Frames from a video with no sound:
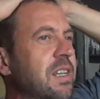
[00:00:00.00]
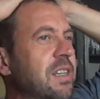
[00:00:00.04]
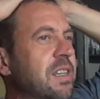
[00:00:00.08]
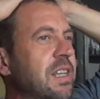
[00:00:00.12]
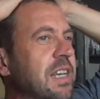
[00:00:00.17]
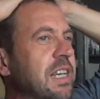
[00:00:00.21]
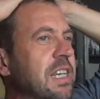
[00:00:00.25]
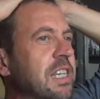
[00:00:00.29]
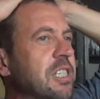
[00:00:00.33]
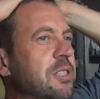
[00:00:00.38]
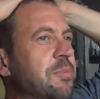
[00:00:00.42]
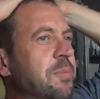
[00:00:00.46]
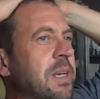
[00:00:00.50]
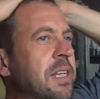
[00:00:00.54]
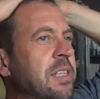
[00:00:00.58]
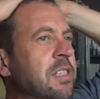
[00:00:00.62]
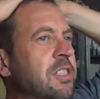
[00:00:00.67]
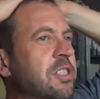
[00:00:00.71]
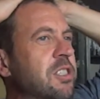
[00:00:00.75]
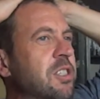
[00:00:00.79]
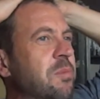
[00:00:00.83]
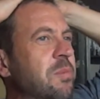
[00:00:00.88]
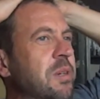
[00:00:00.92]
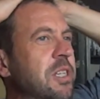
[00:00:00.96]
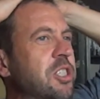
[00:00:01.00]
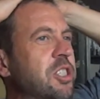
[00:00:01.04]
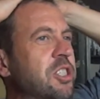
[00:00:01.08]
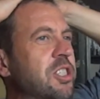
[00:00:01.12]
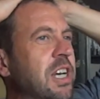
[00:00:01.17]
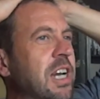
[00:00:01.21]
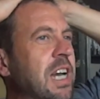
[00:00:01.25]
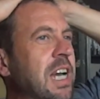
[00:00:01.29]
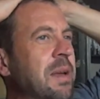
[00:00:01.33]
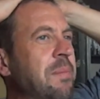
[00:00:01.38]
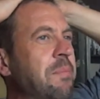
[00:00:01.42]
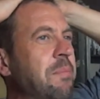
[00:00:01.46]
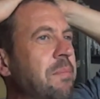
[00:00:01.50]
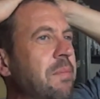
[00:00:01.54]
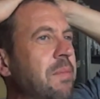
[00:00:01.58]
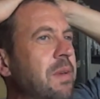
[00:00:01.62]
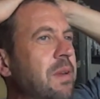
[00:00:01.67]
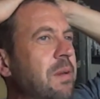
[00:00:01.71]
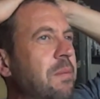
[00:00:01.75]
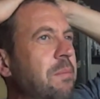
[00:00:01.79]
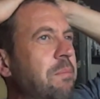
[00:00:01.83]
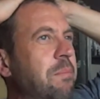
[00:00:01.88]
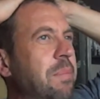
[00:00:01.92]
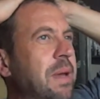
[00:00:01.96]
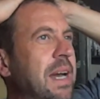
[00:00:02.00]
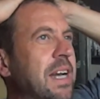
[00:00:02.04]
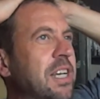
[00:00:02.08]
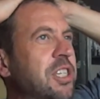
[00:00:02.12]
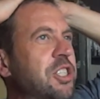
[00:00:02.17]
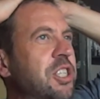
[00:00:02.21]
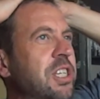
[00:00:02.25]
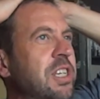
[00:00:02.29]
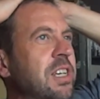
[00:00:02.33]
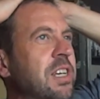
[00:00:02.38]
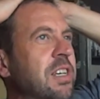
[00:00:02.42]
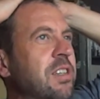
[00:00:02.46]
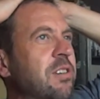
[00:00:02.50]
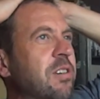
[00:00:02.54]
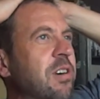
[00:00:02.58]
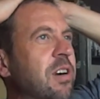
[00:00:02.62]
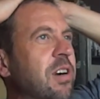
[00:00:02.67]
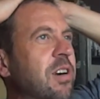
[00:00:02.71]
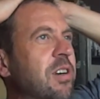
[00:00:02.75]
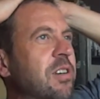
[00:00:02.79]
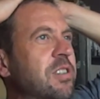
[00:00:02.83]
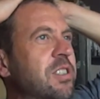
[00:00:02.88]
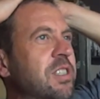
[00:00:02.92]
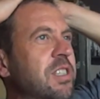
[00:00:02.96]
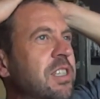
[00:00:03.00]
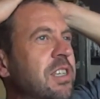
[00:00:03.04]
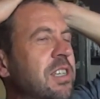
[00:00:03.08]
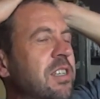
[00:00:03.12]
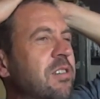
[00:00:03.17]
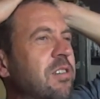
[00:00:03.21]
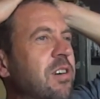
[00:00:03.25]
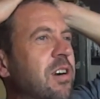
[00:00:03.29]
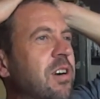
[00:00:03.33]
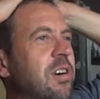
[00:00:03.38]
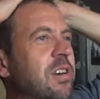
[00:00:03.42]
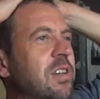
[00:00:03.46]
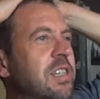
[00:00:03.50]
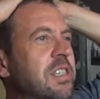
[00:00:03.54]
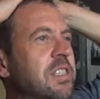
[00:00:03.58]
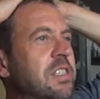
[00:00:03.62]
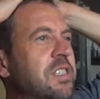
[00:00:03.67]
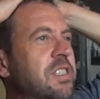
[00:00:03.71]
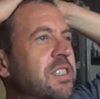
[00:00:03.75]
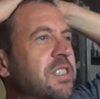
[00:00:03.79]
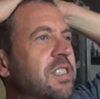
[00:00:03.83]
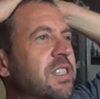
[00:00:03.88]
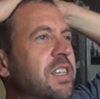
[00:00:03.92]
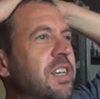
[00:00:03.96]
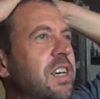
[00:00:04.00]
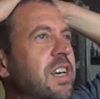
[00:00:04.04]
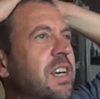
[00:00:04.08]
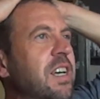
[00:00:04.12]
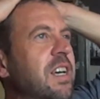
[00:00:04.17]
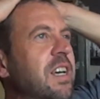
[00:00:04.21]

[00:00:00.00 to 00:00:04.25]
that he spends so much time bashing other arts and other artists,